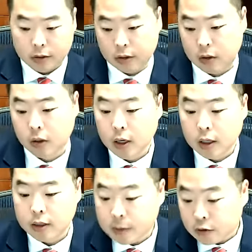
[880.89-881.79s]
So
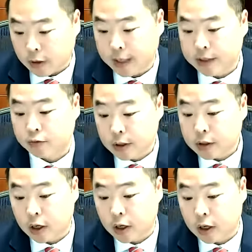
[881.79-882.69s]
Seaman's rights really
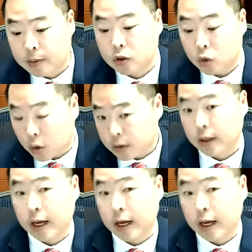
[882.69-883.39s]
talks about torts,